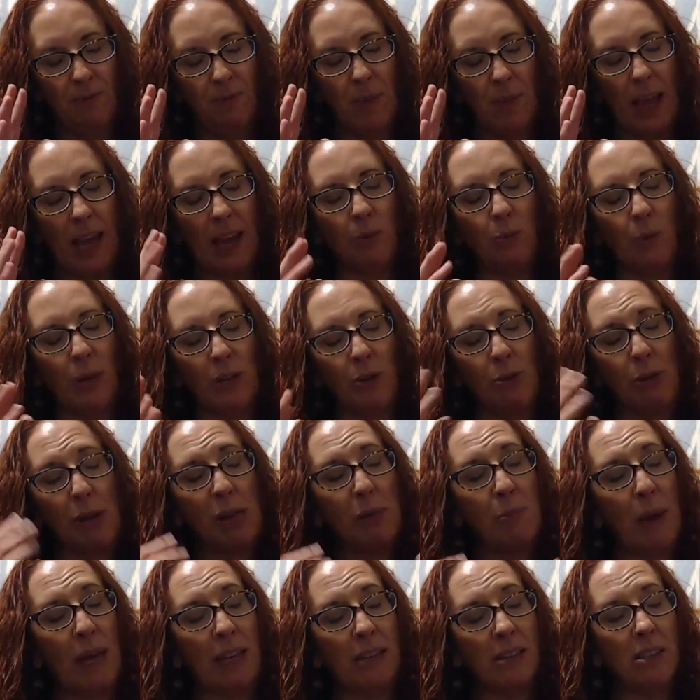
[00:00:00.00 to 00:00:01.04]
And when you
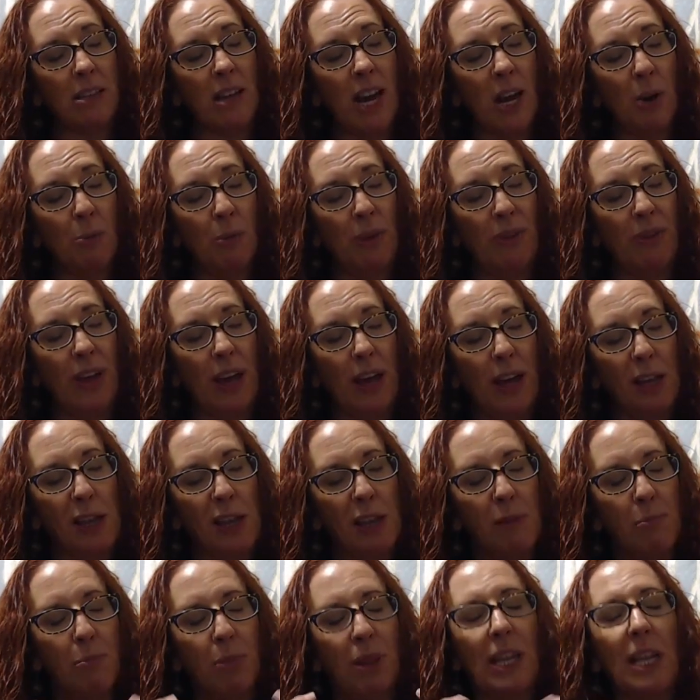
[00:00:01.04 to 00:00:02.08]
spend time with
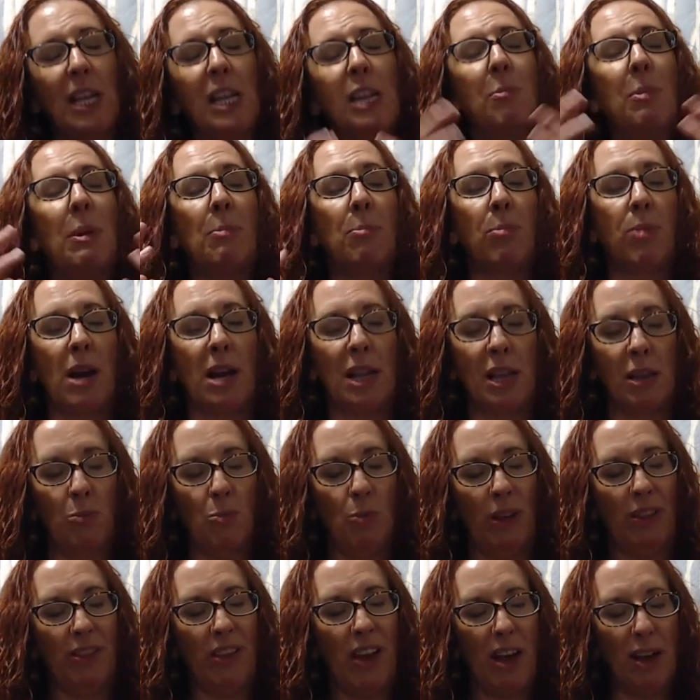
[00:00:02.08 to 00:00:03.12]
us, please be present
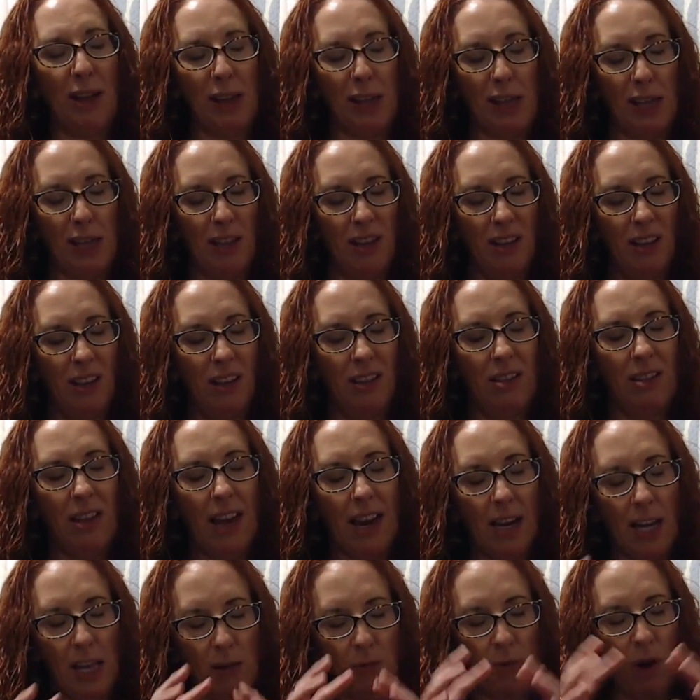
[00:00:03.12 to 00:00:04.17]
with us.
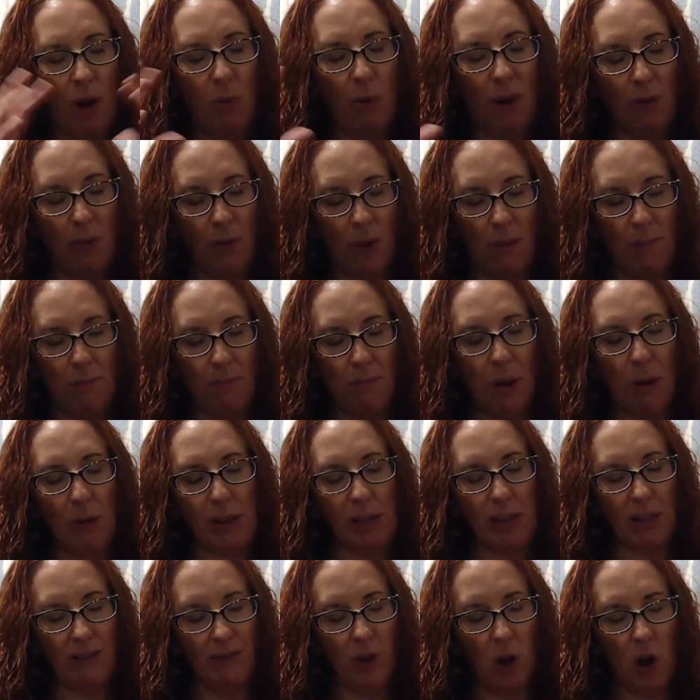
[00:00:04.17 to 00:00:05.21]
That is what we want
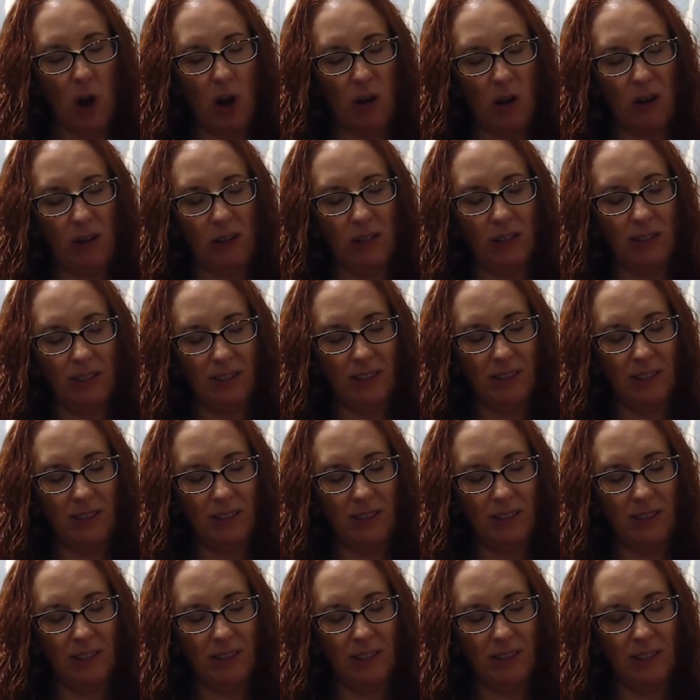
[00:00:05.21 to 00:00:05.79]
most of all.